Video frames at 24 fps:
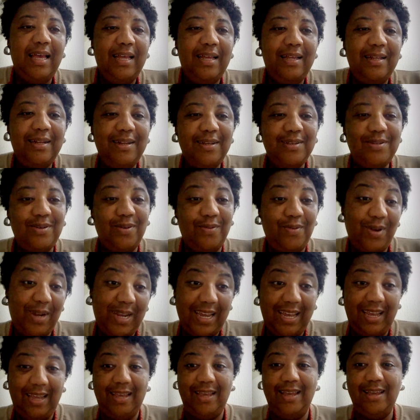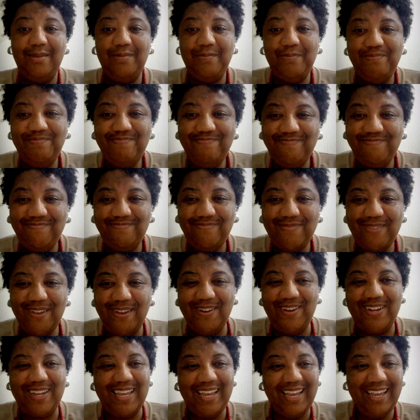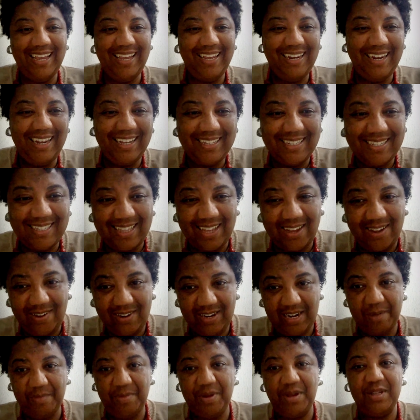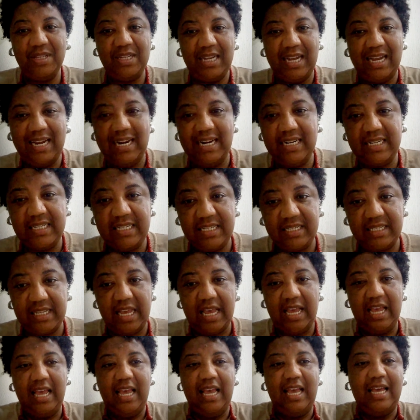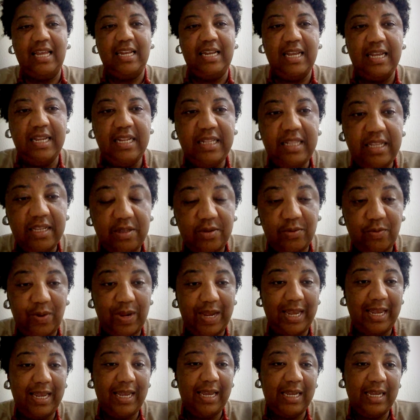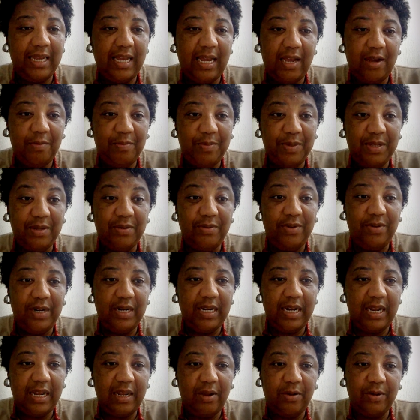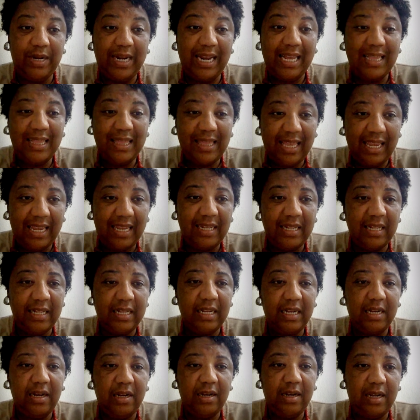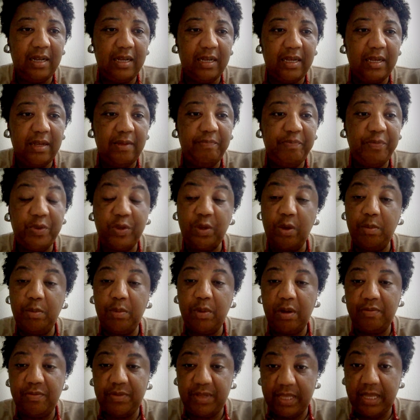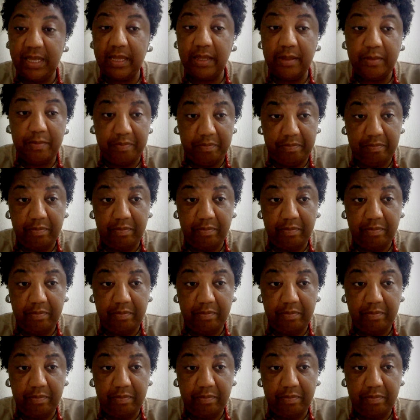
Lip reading: No, so okay, okay, let's talk about artists. And in this way, I happily really orientated some of them,